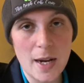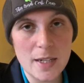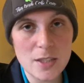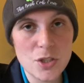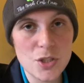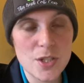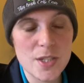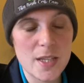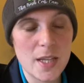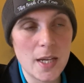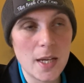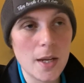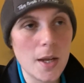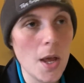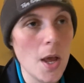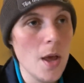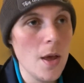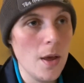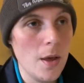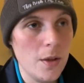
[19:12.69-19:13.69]
I just think
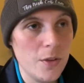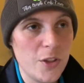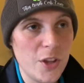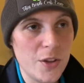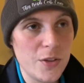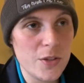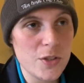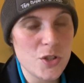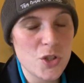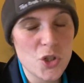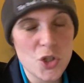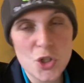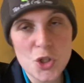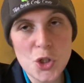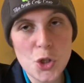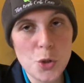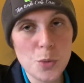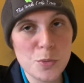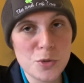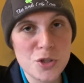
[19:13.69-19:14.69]
that there's just
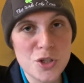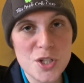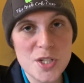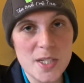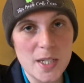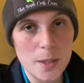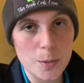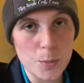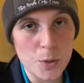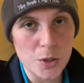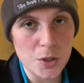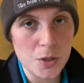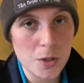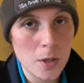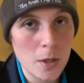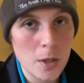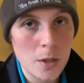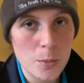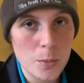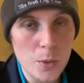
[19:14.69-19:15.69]
too much stigma
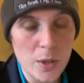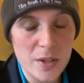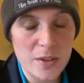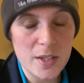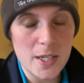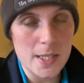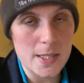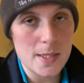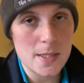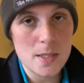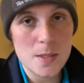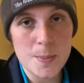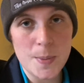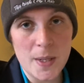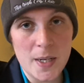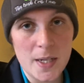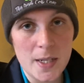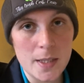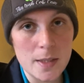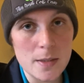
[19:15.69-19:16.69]
with kissing
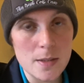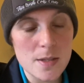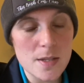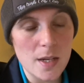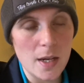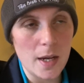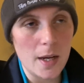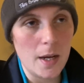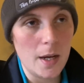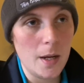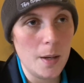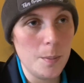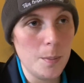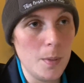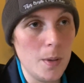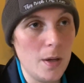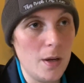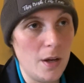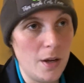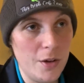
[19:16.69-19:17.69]
spines
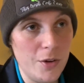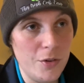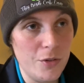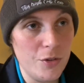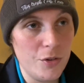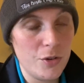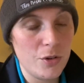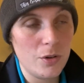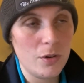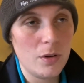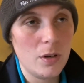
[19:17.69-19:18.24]
and